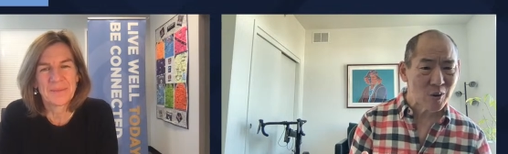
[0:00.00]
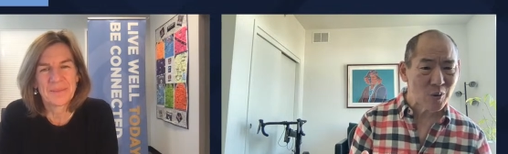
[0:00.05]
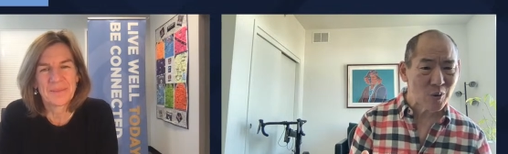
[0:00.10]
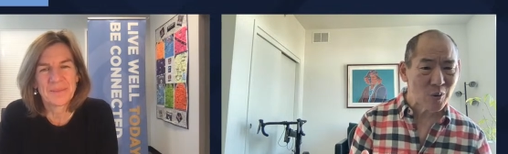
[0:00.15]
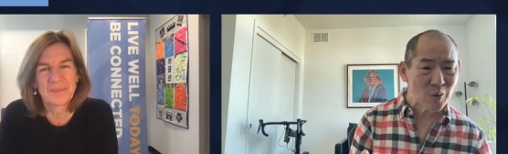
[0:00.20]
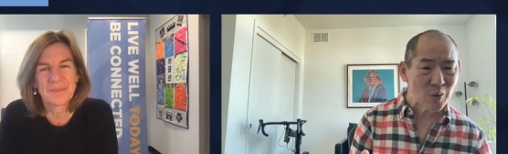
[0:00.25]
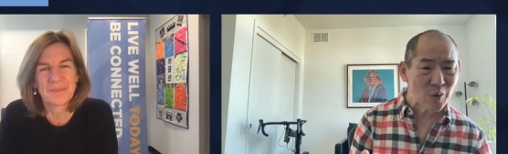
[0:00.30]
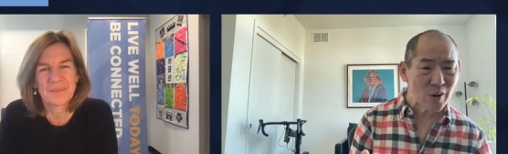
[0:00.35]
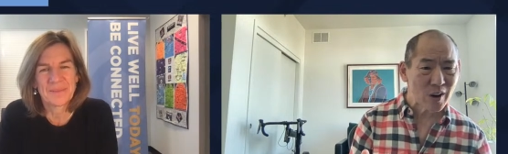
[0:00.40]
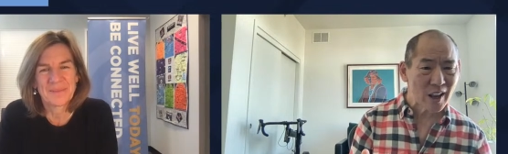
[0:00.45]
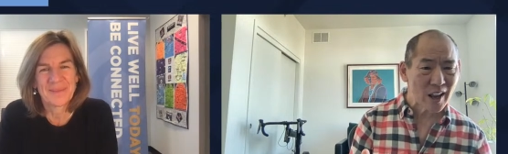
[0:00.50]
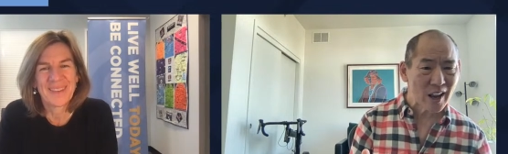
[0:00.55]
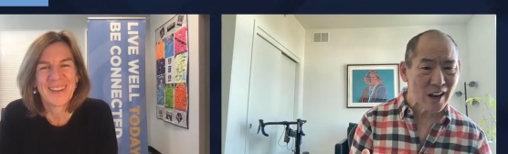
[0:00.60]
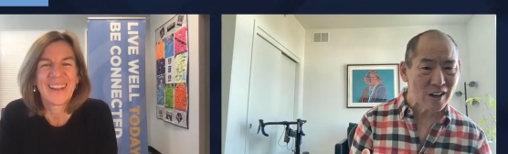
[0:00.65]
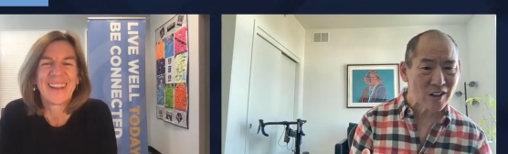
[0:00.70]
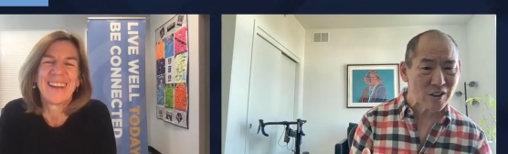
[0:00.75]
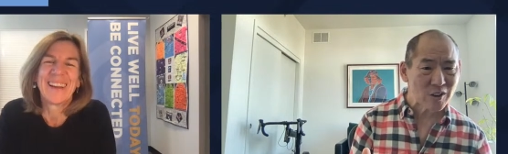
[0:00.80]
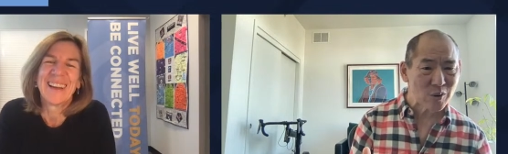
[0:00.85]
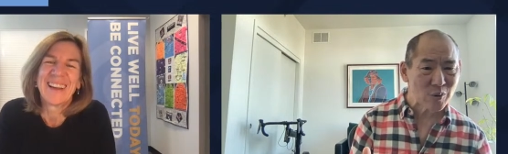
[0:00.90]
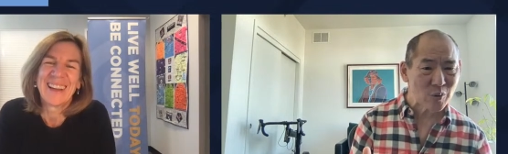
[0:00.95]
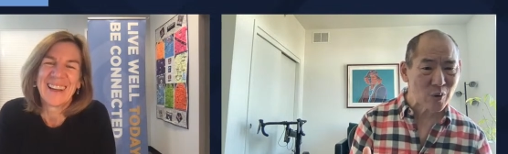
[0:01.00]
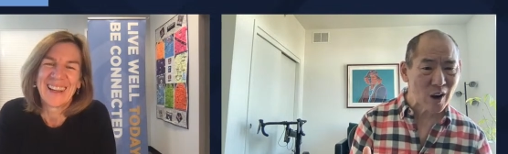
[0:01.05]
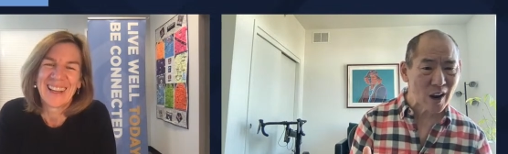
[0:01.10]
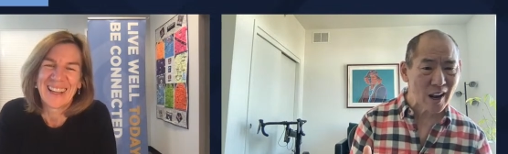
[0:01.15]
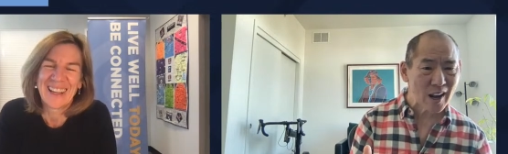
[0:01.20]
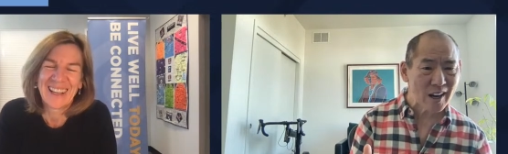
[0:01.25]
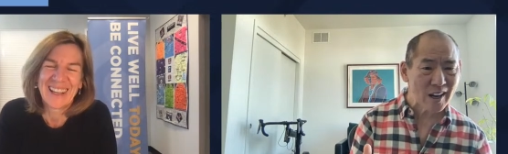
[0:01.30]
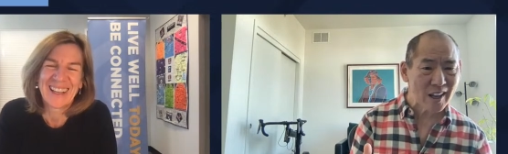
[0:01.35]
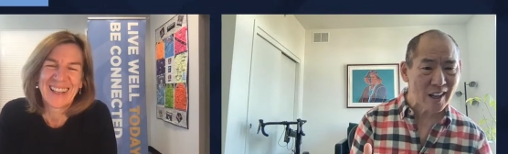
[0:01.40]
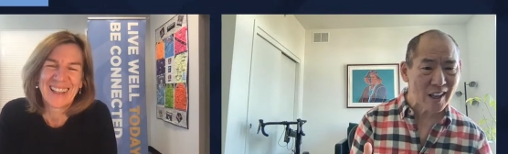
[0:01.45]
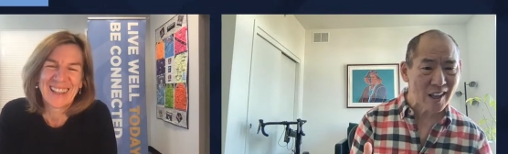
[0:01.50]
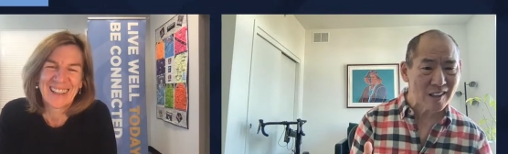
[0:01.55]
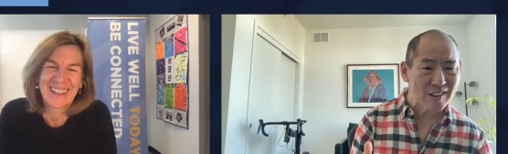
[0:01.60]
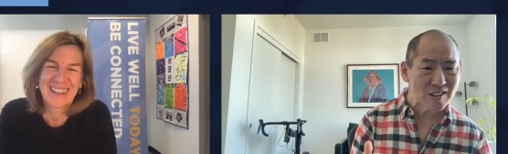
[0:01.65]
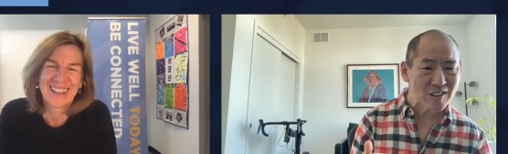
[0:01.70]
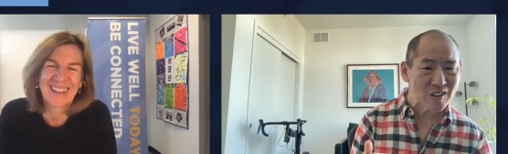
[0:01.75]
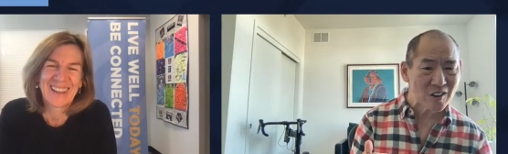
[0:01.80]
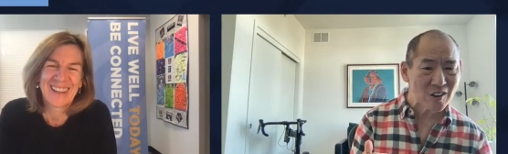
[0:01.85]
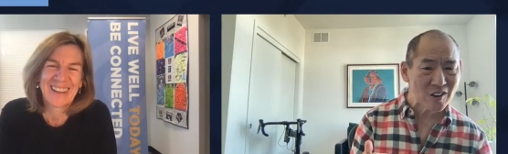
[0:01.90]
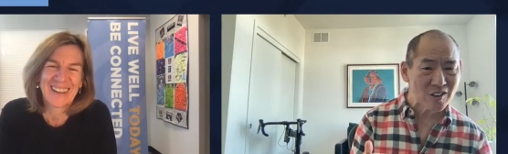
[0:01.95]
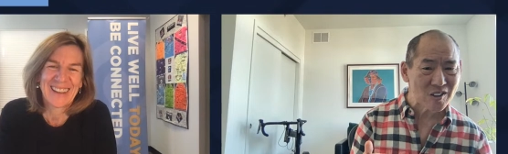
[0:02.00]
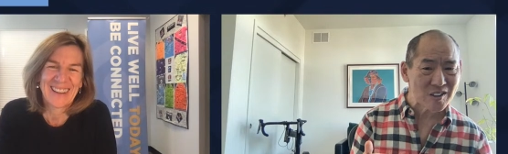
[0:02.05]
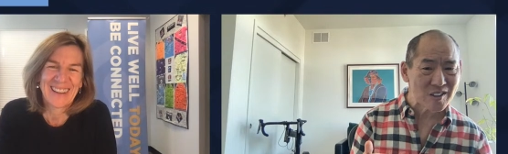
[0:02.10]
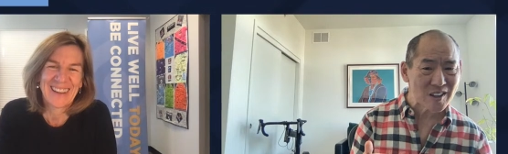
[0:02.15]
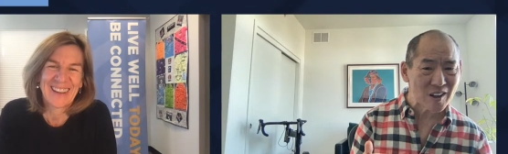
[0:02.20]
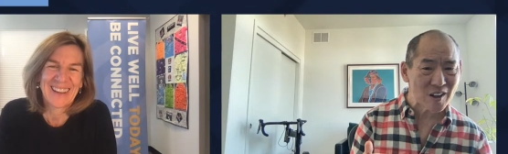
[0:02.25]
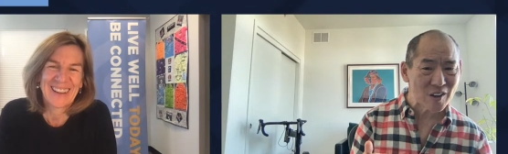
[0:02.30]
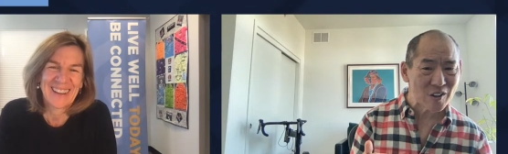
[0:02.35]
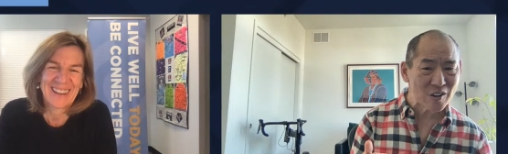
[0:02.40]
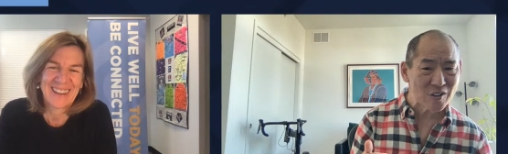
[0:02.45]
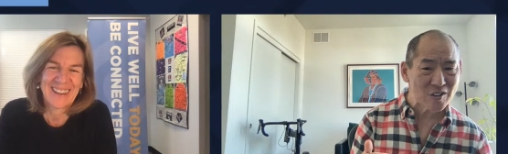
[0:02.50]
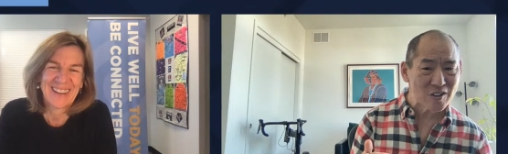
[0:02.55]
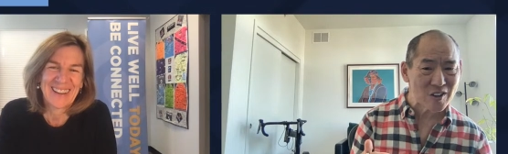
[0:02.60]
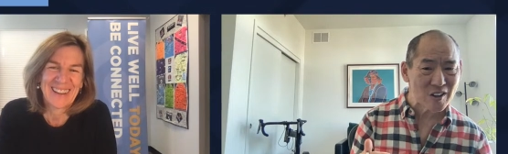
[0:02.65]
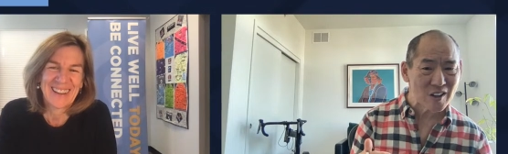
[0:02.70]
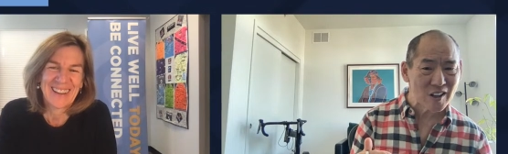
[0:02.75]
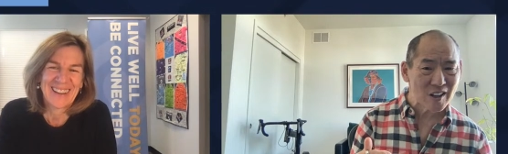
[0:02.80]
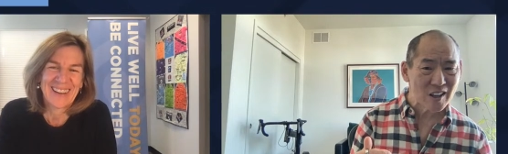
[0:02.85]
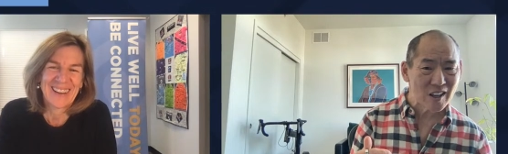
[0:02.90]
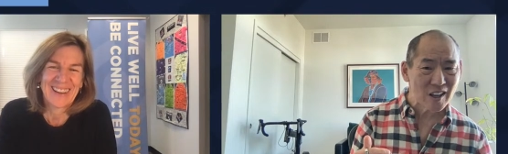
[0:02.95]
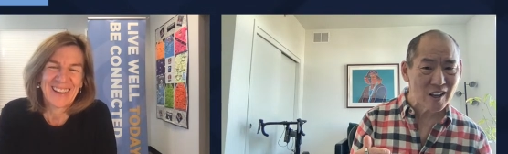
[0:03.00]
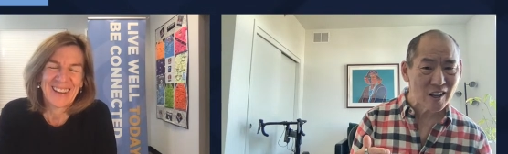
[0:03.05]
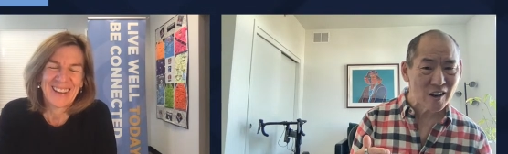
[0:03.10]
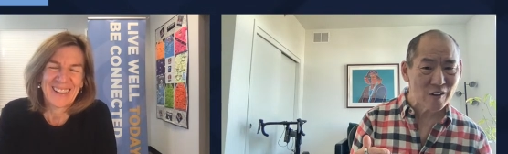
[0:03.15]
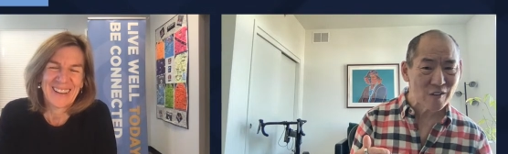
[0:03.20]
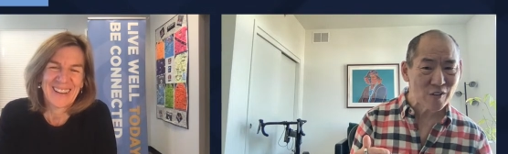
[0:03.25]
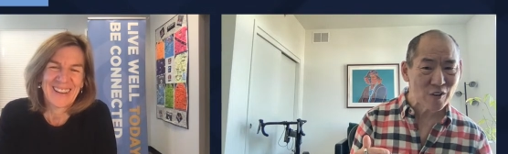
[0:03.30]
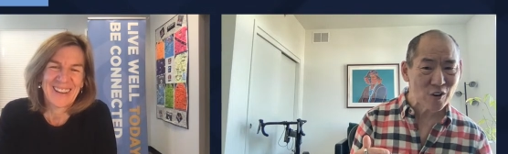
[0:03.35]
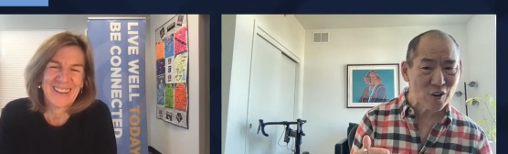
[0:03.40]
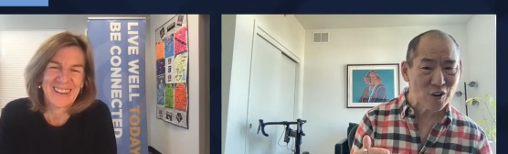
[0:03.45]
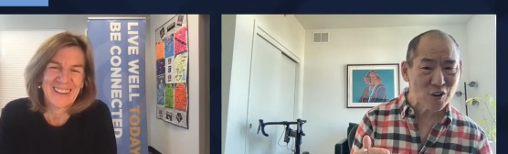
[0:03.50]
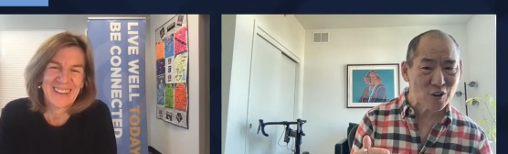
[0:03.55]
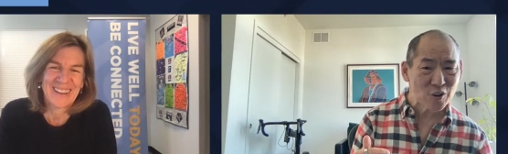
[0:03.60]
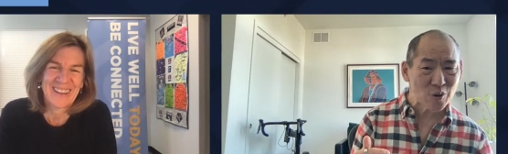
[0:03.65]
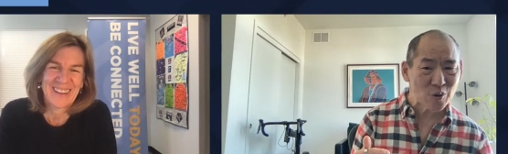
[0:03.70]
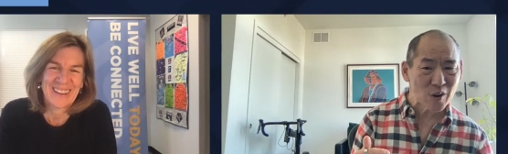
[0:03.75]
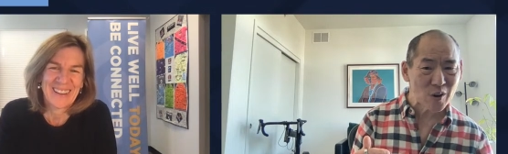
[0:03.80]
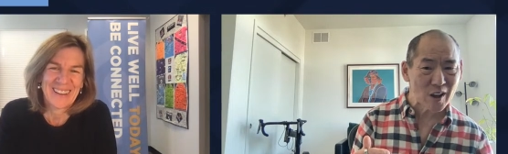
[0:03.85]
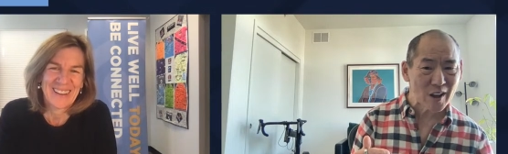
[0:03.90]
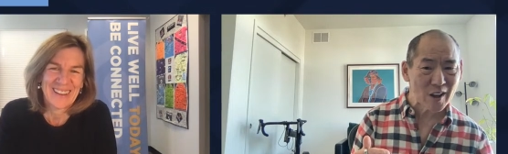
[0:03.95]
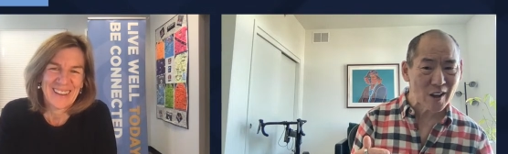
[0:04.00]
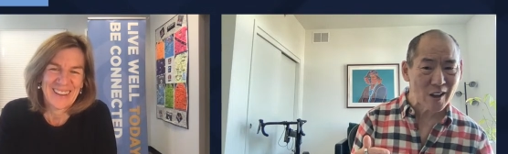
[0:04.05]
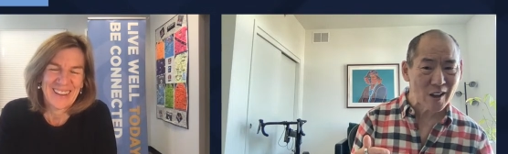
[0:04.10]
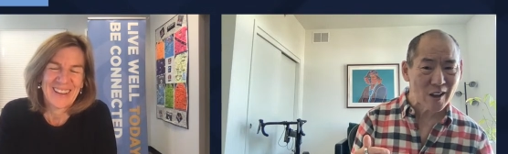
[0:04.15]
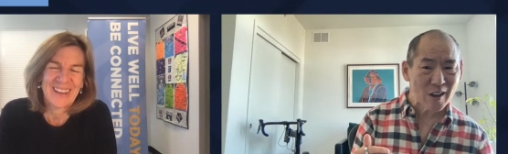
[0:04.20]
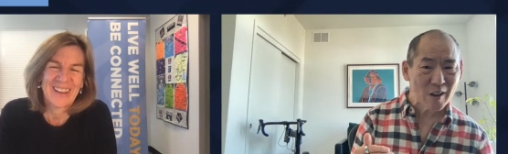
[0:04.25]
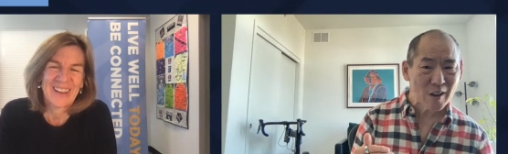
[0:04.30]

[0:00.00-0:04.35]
Speaker 1: where we actually ride against ourselves in a virtual way.